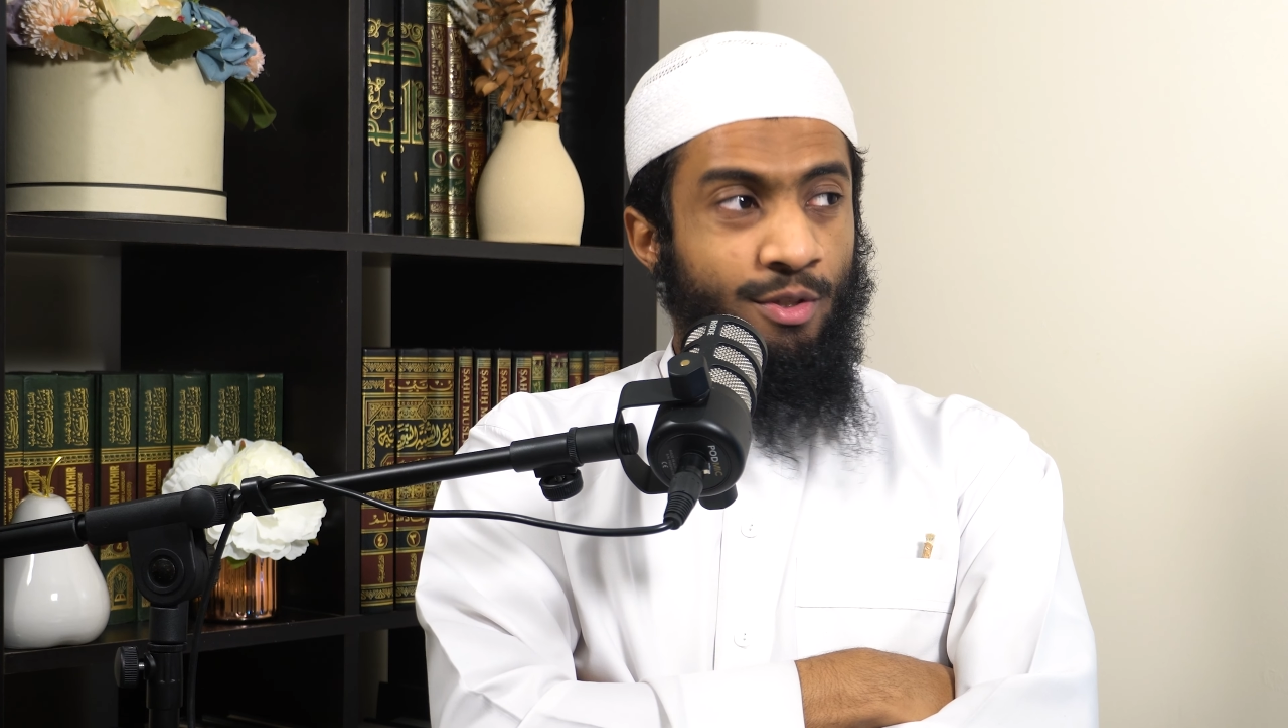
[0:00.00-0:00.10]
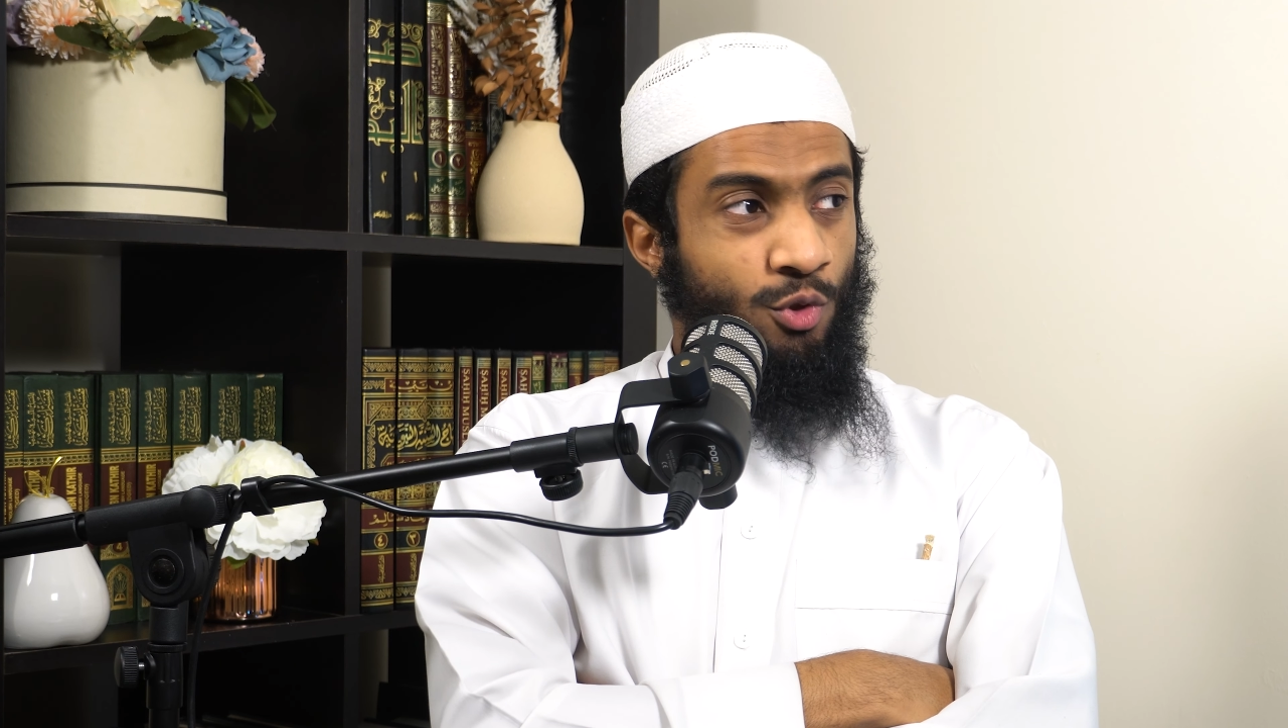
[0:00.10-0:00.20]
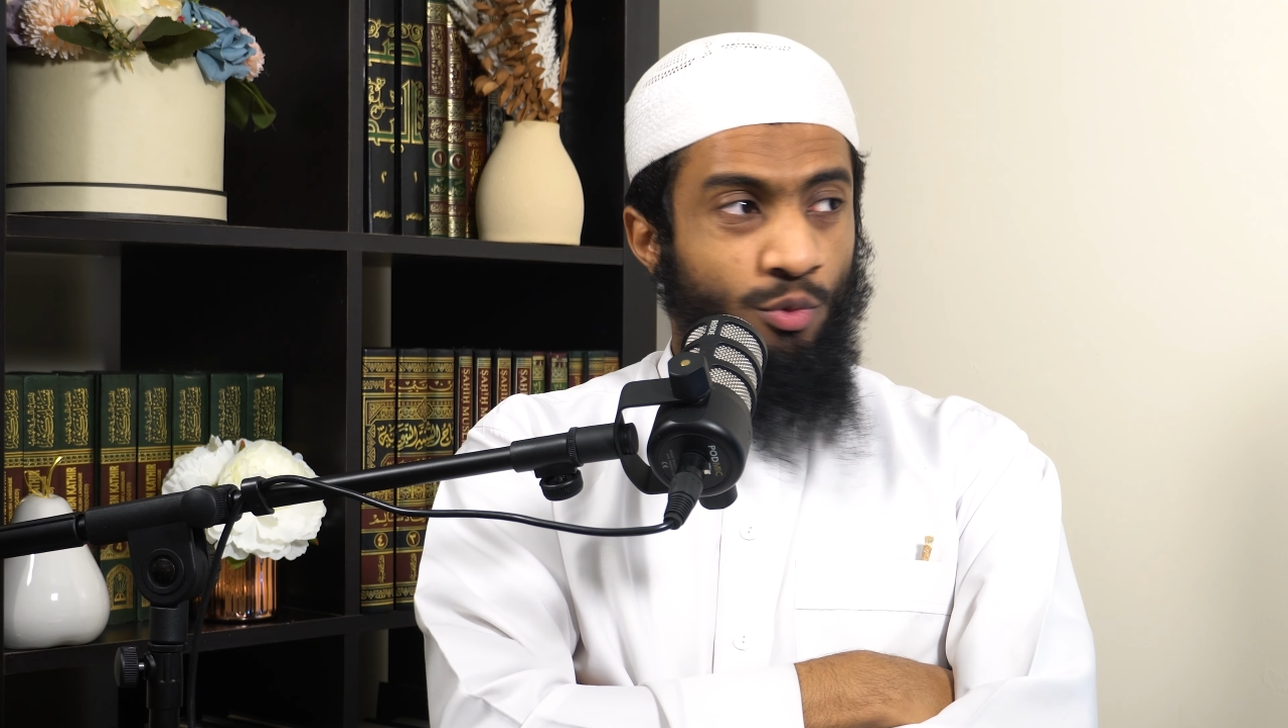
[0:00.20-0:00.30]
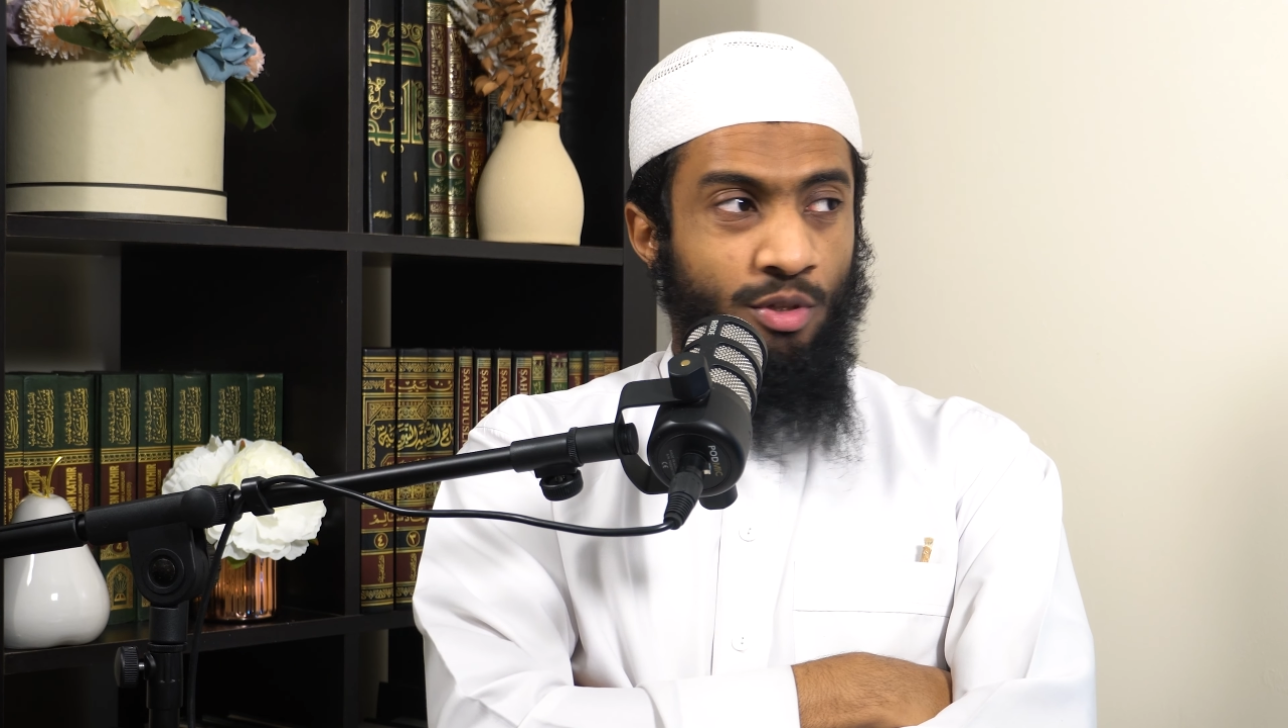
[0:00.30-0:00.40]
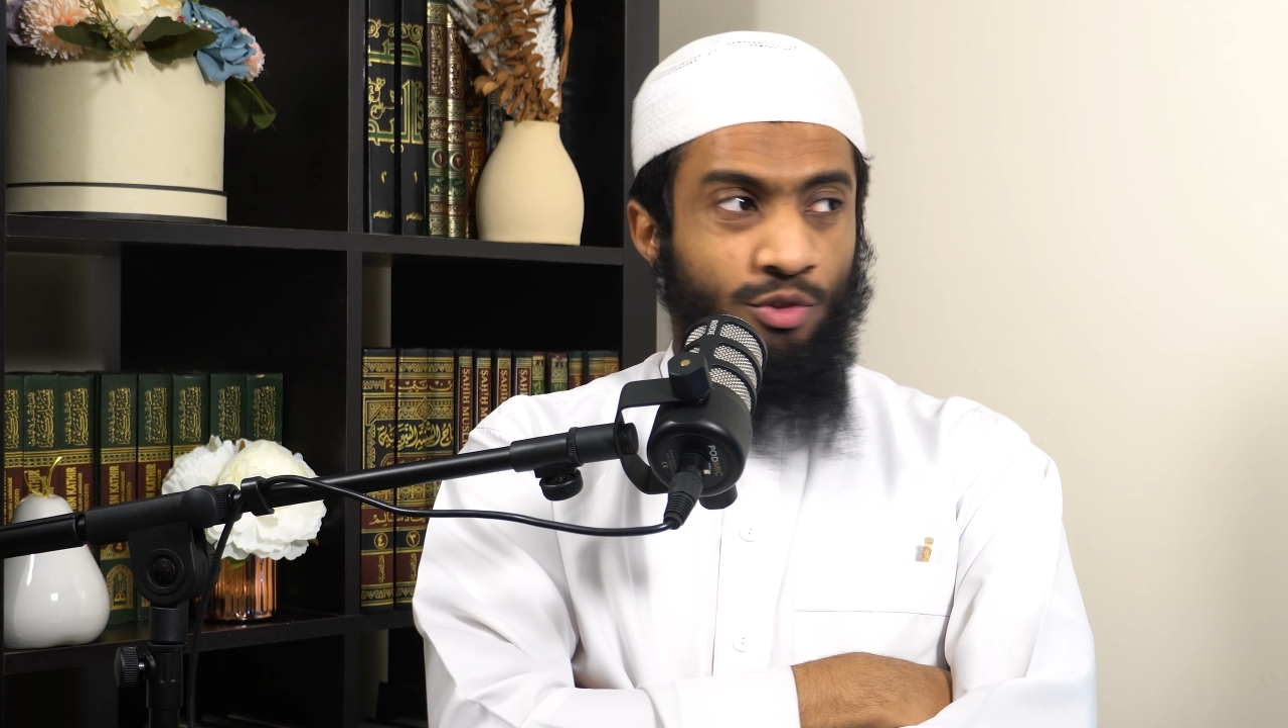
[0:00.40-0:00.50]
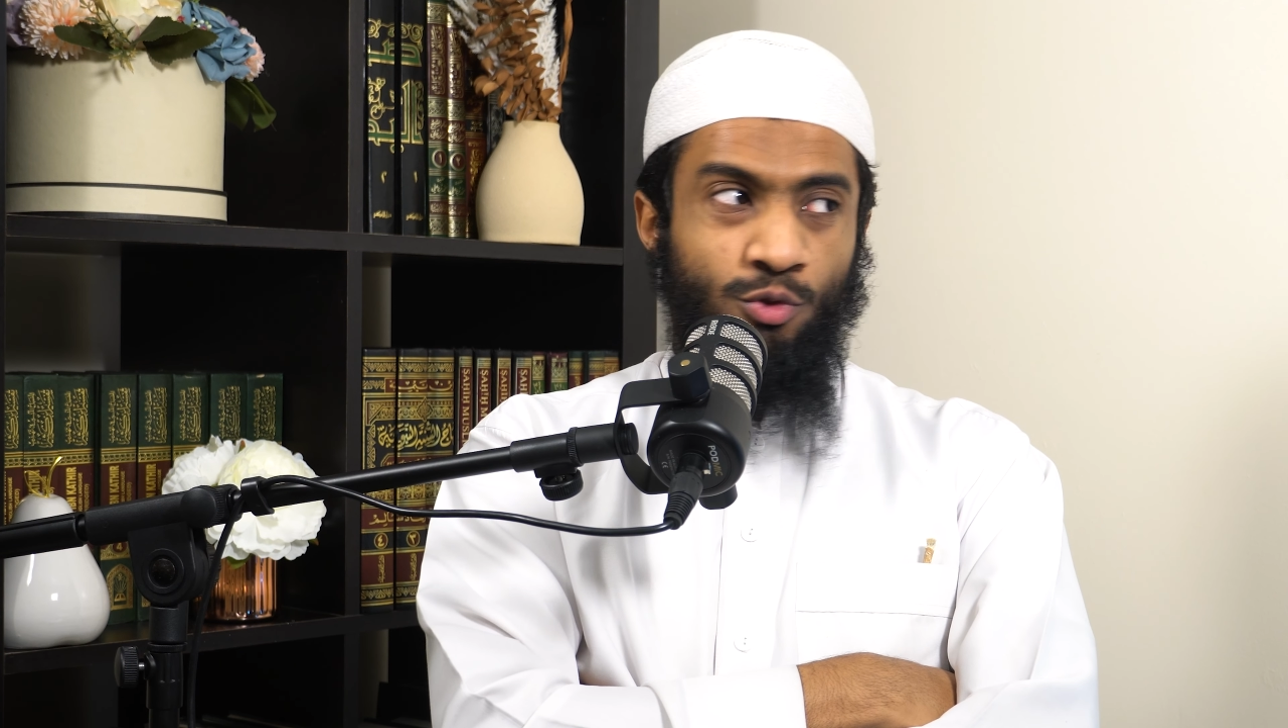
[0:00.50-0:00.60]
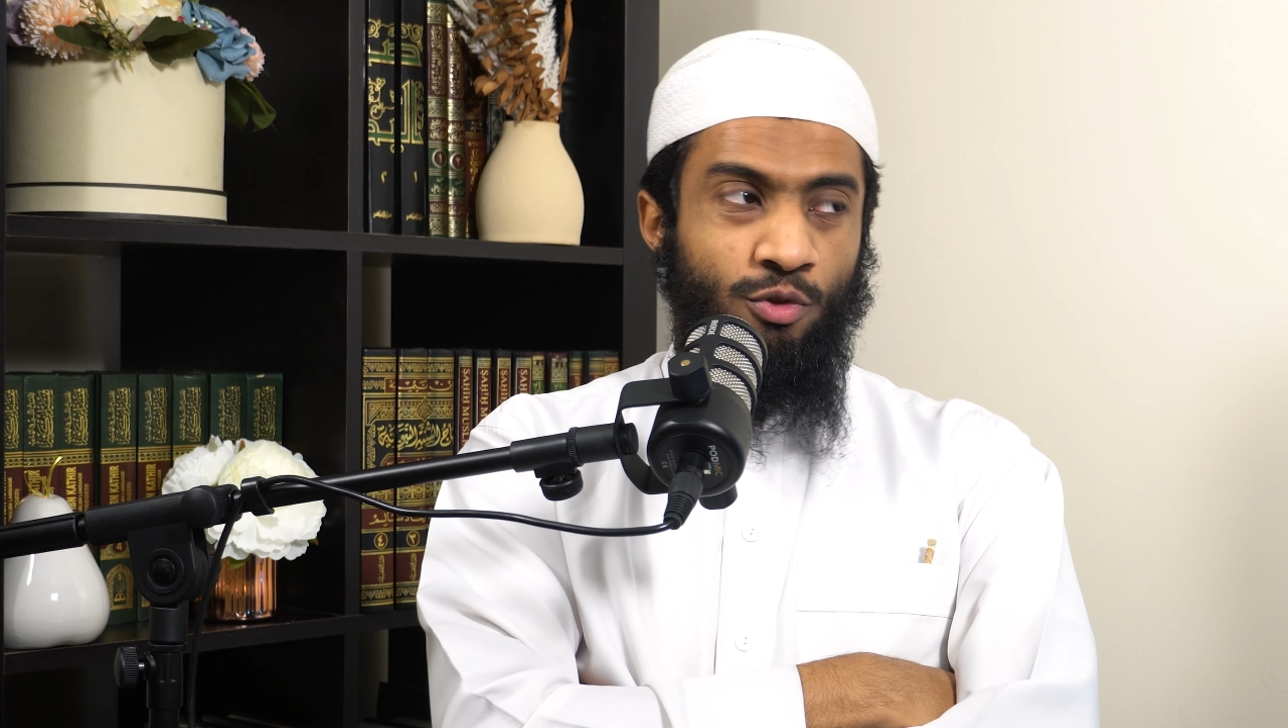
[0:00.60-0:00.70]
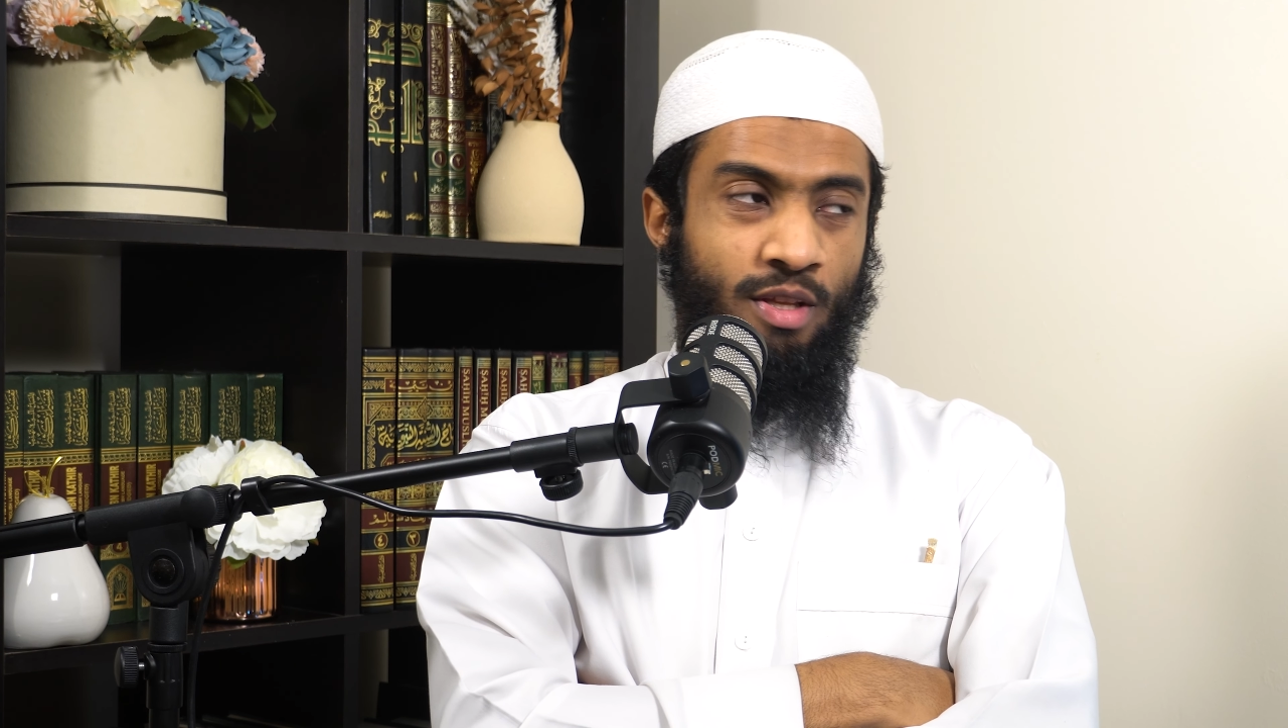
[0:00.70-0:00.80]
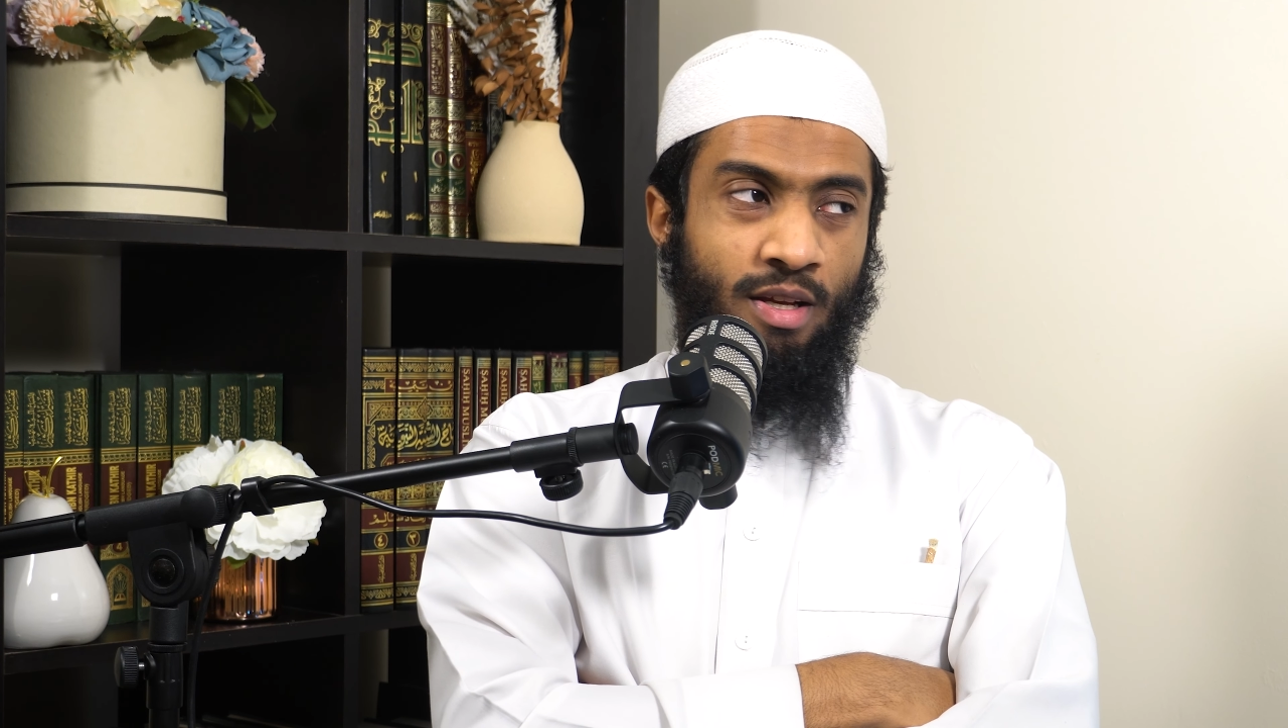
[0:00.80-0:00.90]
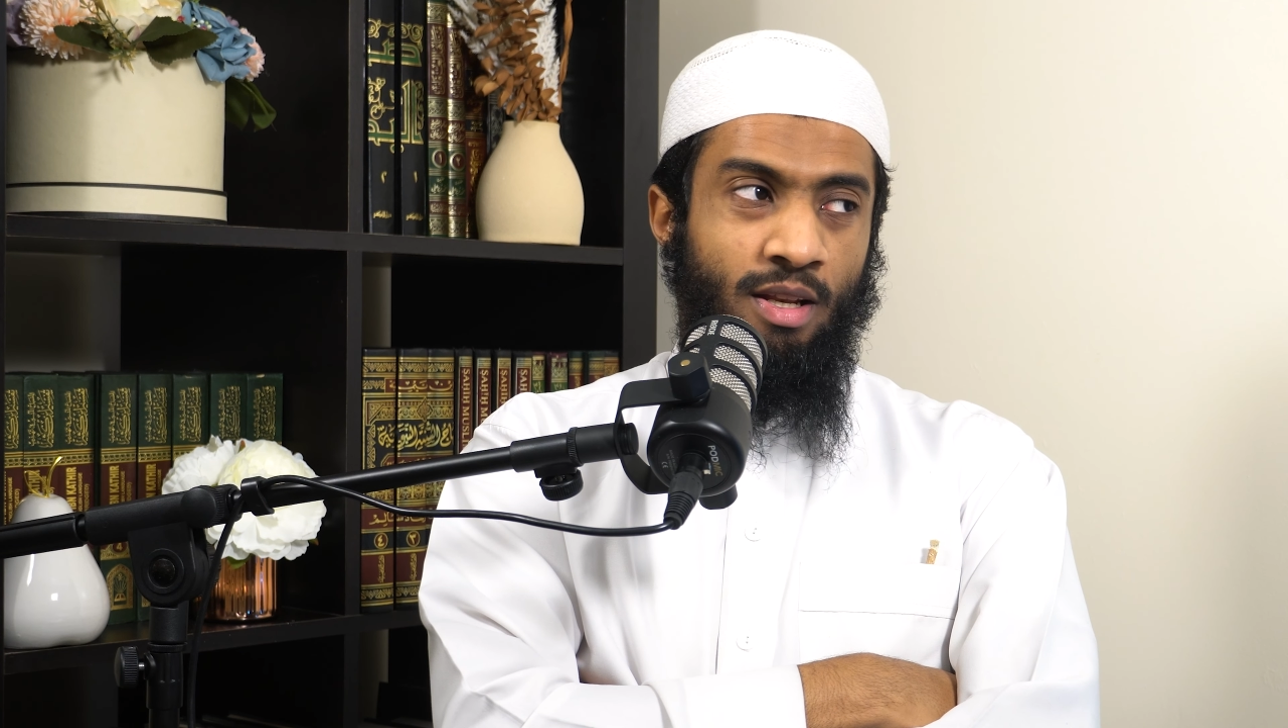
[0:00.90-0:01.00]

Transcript: so much during that